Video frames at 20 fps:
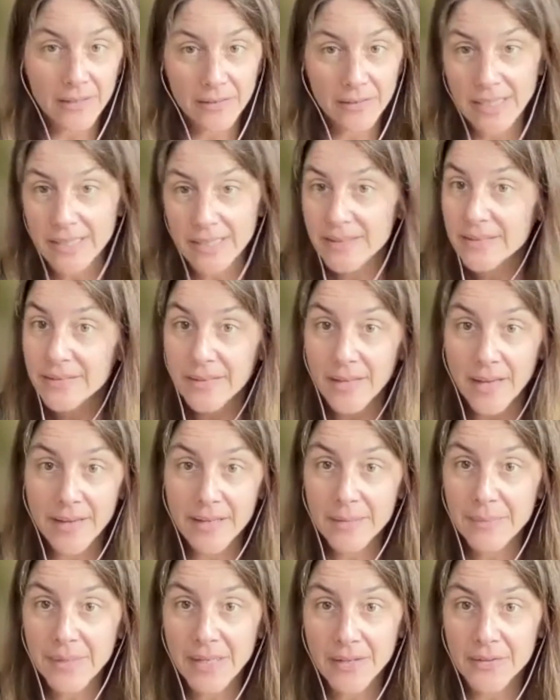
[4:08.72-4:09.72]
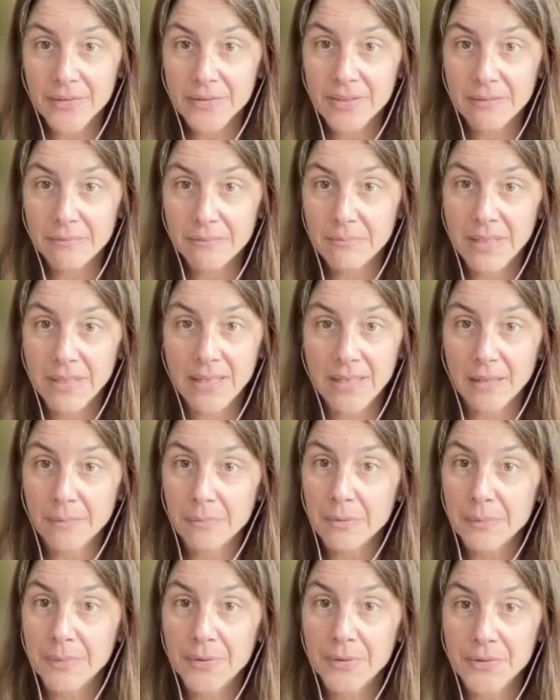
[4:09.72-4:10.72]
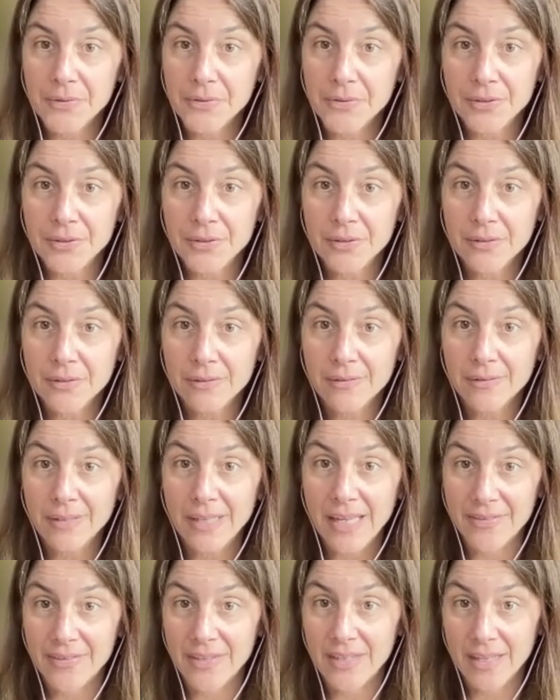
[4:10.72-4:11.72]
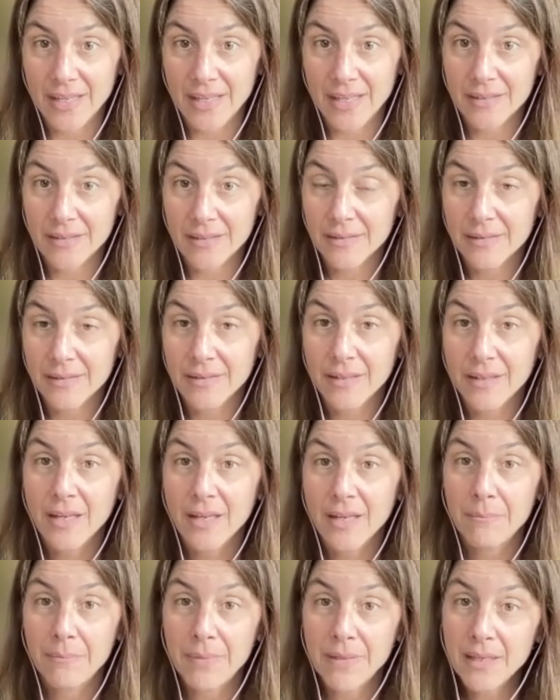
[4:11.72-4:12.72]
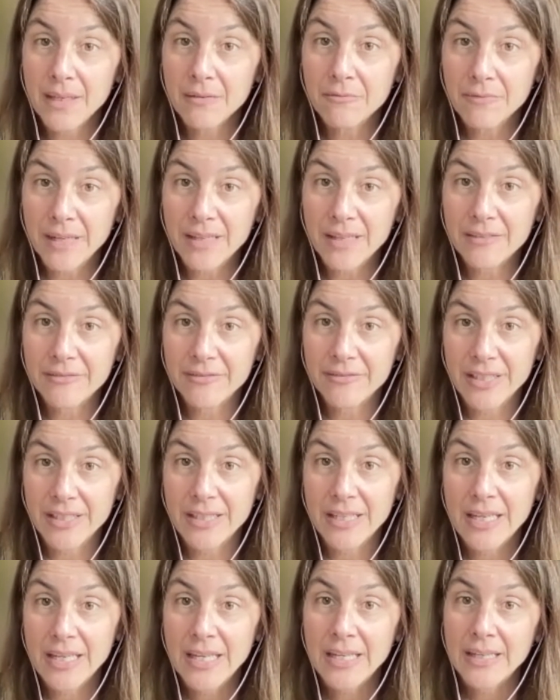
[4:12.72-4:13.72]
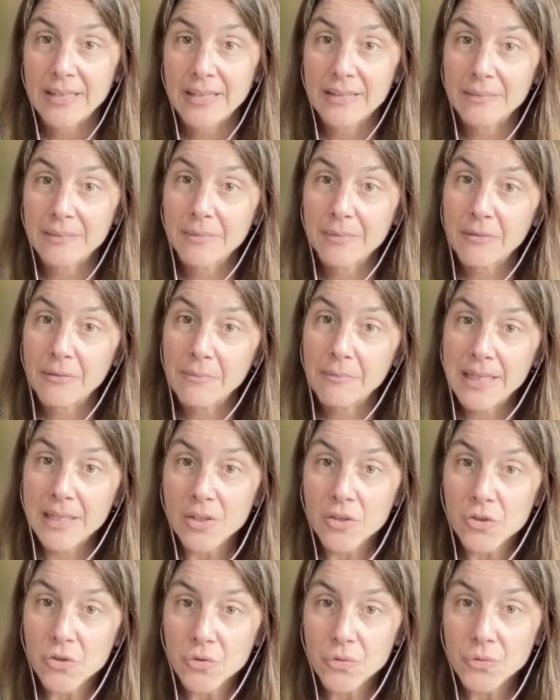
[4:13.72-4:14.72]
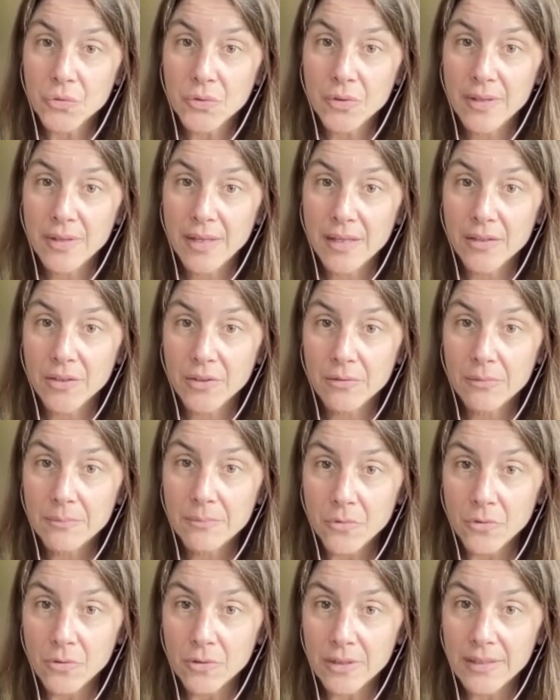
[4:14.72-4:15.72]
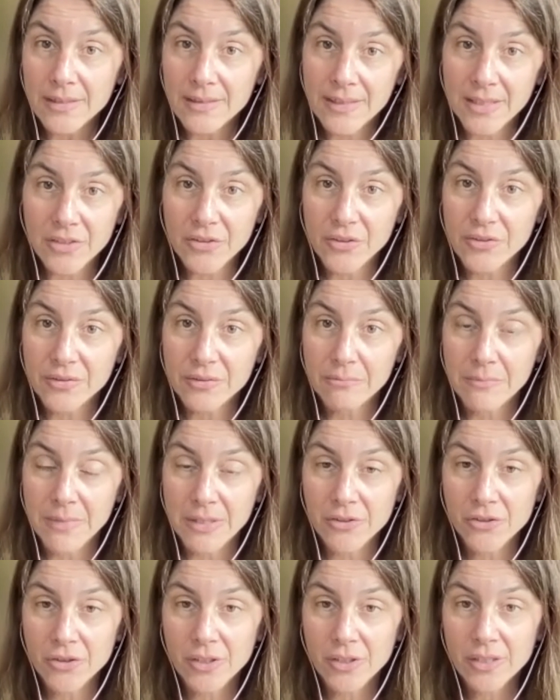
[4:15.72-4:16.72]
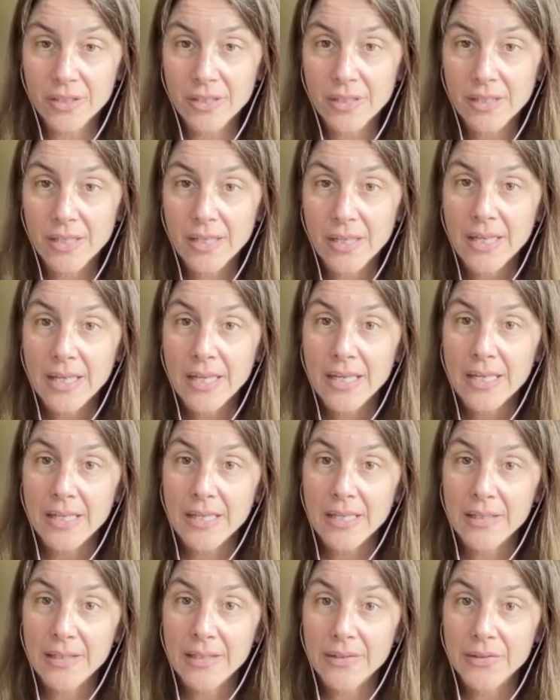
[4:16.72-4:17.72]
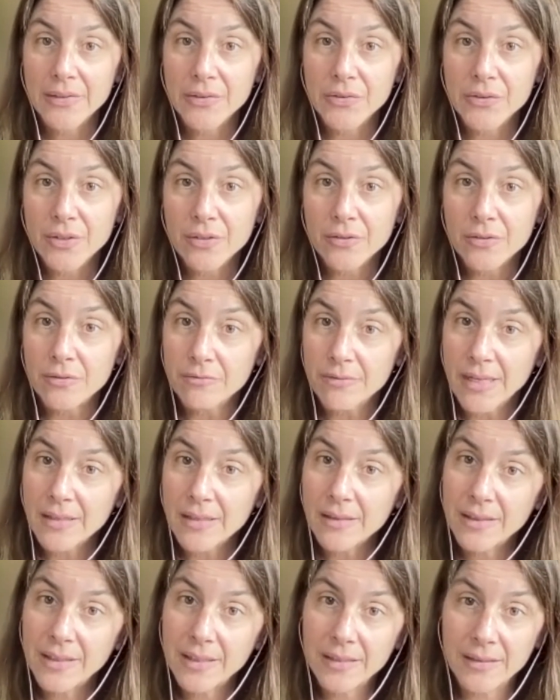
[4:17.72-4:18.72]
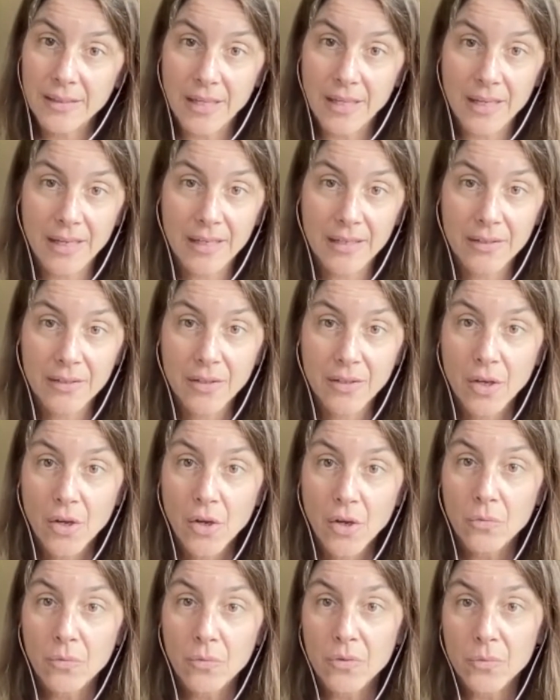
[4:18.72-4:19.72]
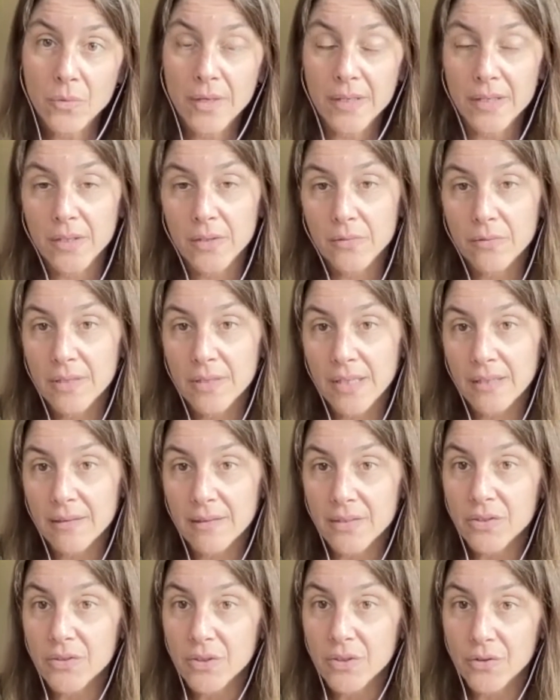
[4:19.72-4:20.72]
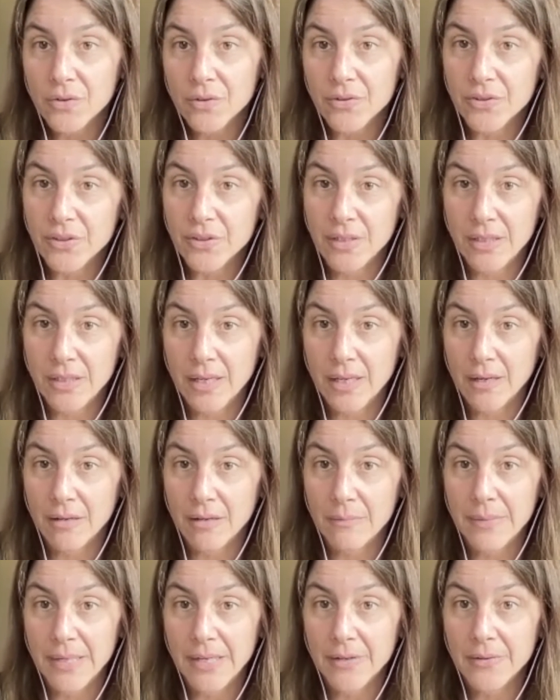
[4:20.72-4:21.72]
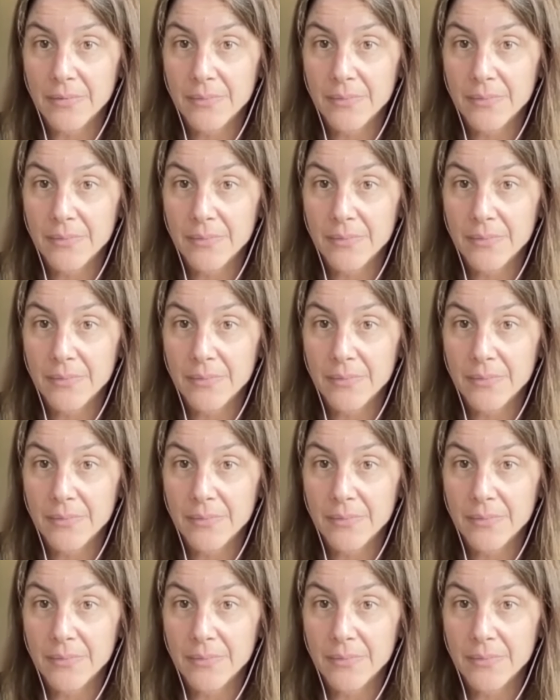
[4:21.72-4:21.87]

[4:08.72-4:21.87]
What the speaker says: It's not about submitting a proposal at the end. Being relevant is about making sure that your organization's mission is directly in line with what you think this donor is going to care about.